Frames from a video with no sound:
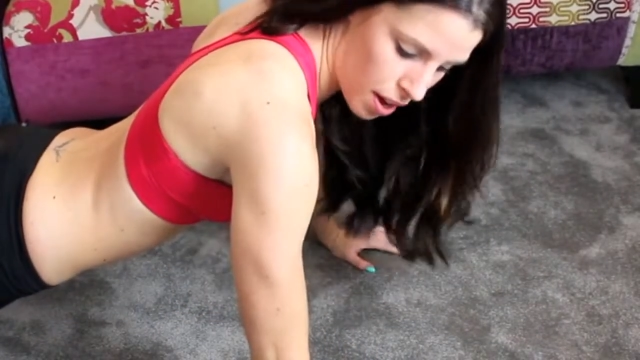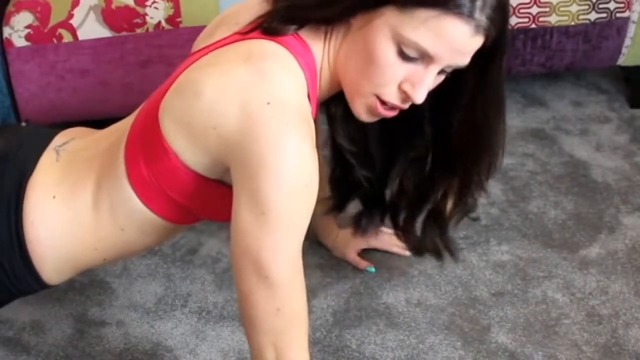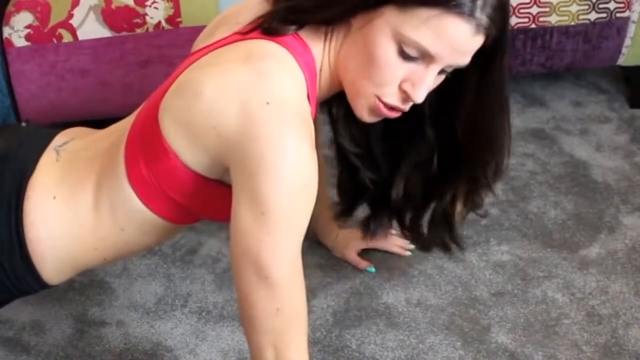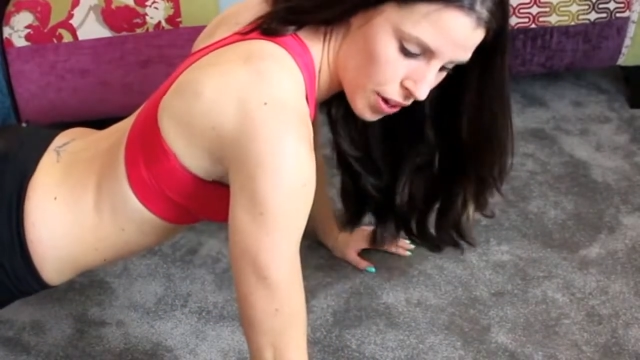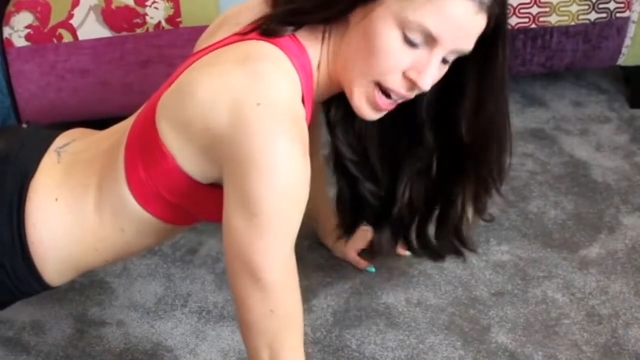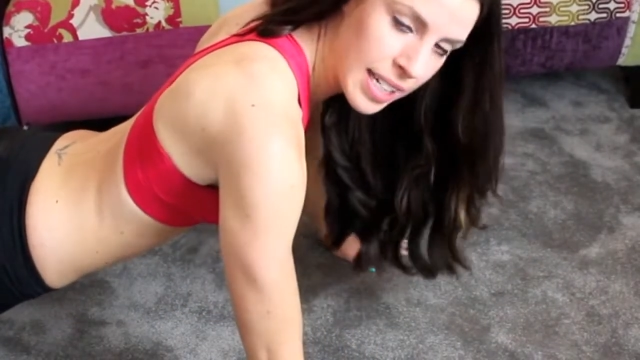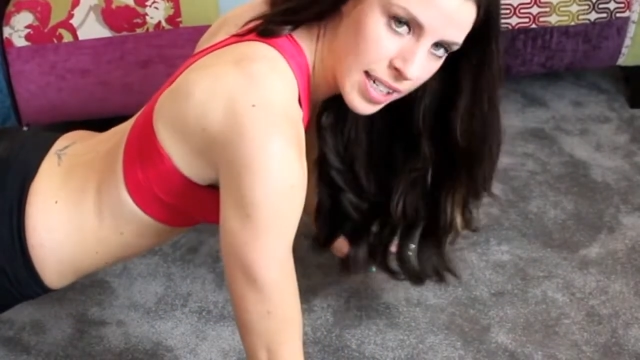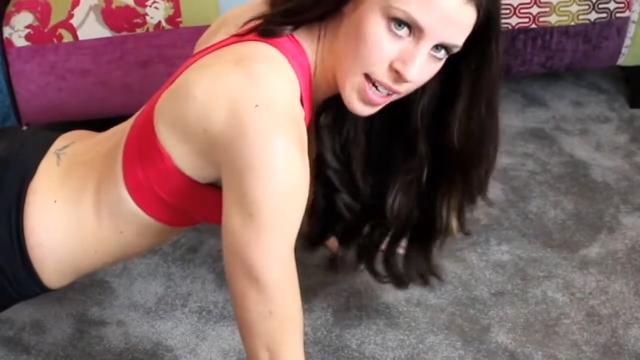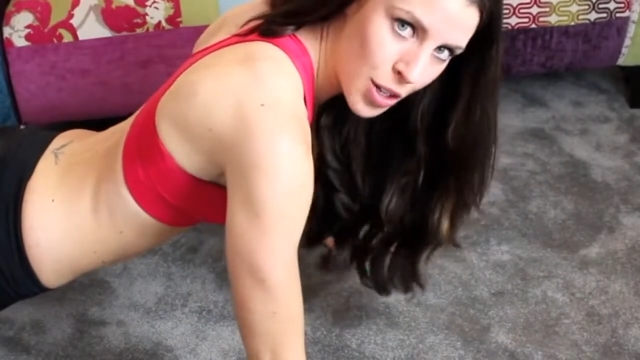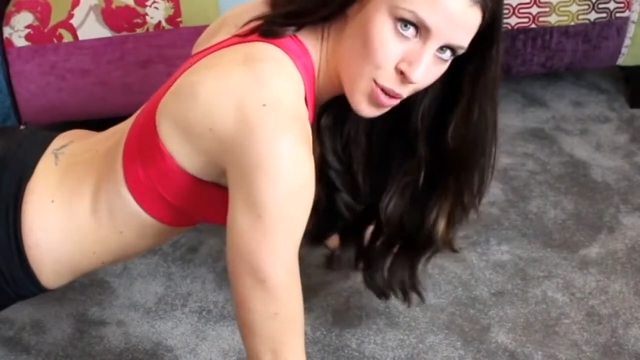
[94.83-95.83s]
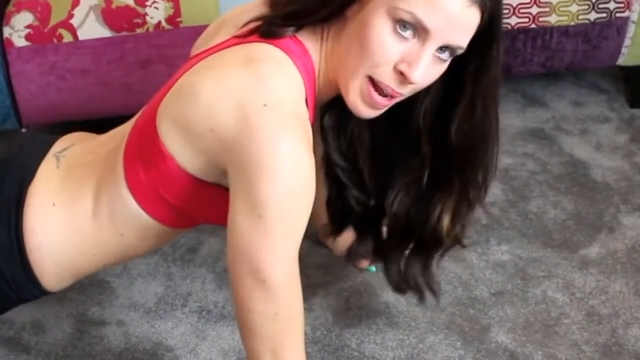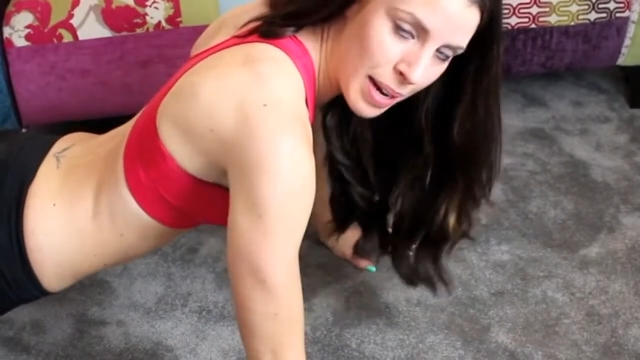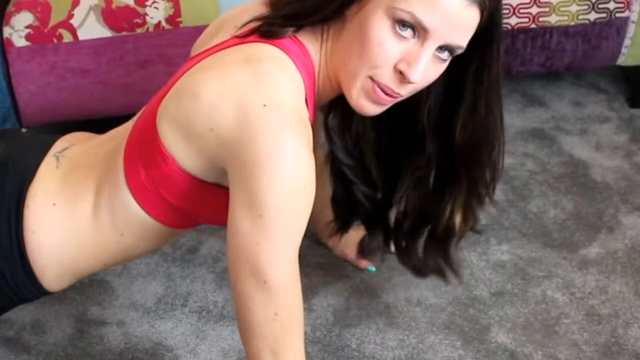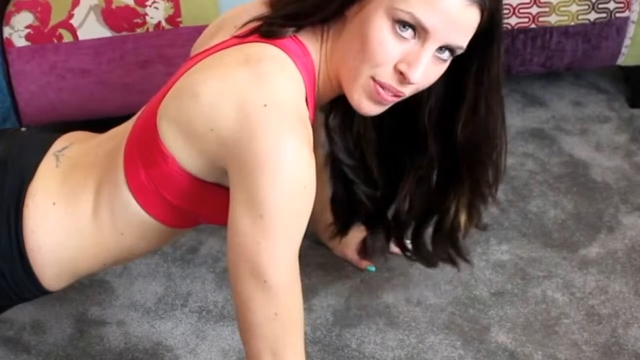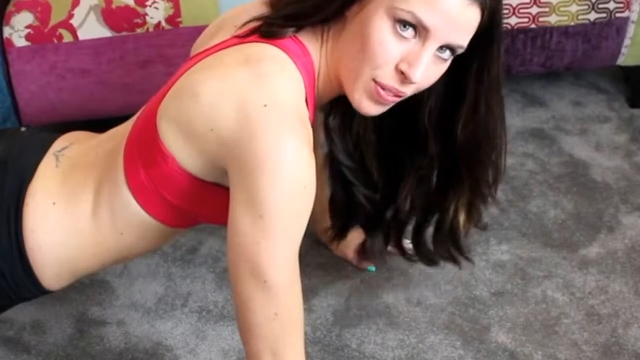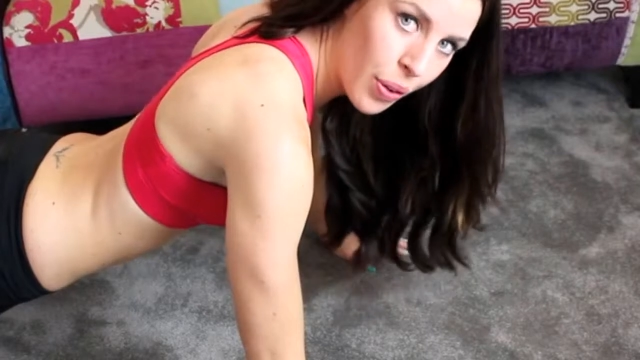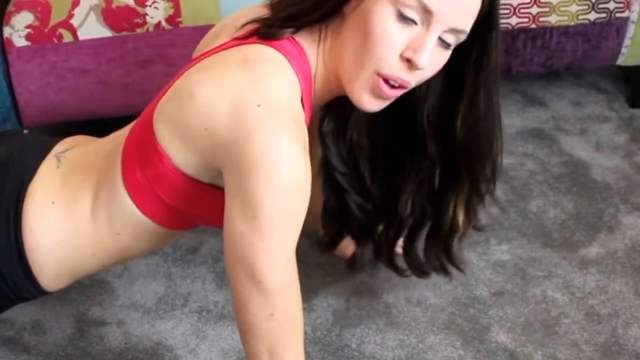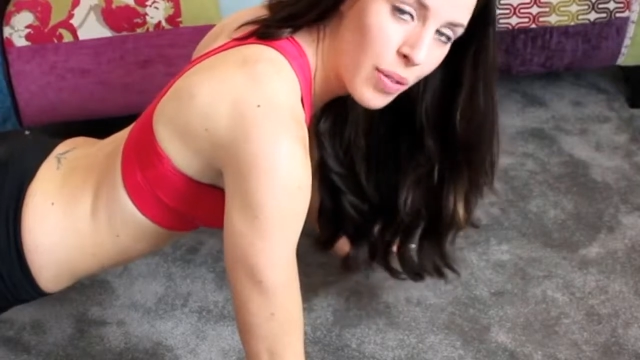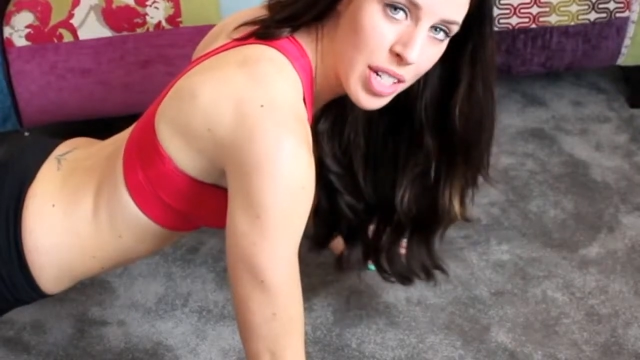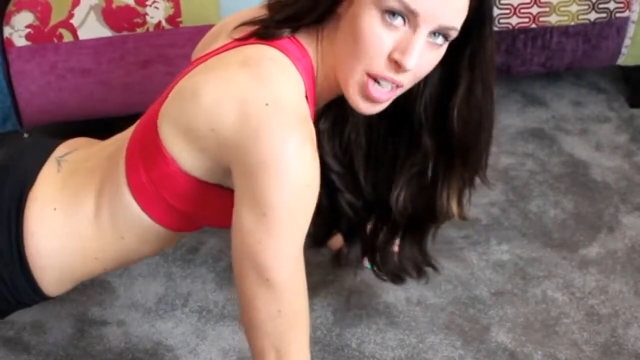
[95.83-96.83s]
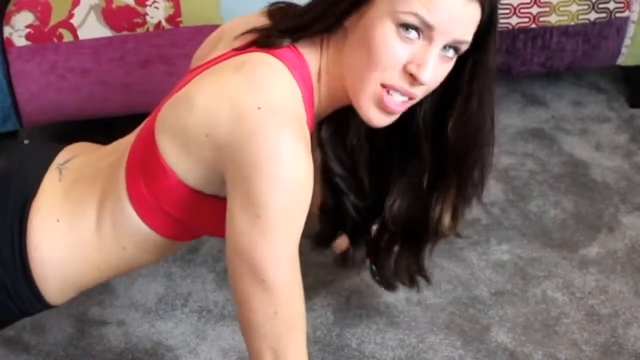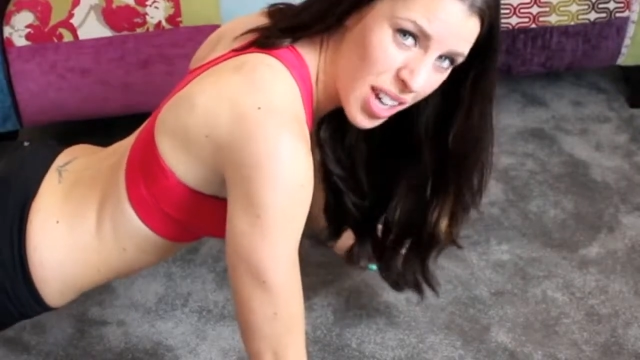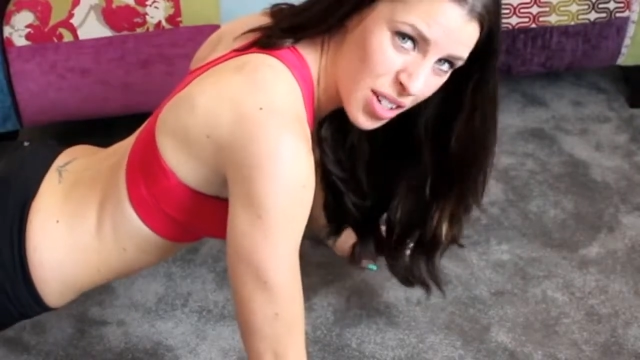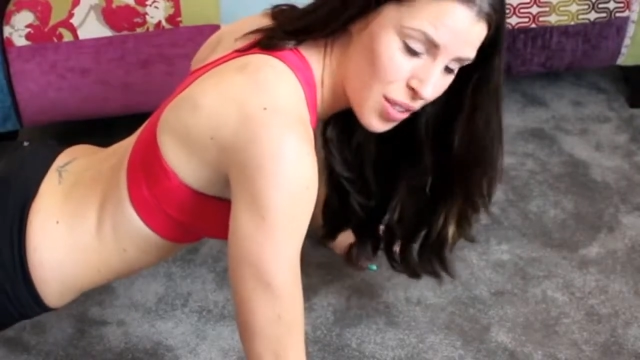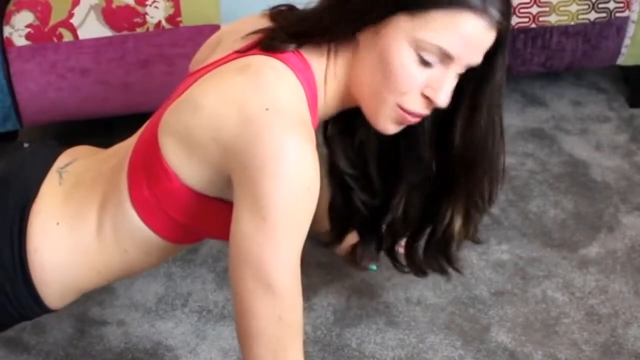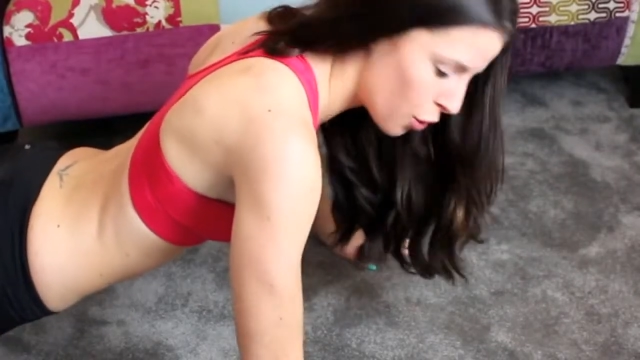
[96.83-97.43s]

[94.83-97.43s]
are trying to touch your belly with the floor. Obviously don't touch the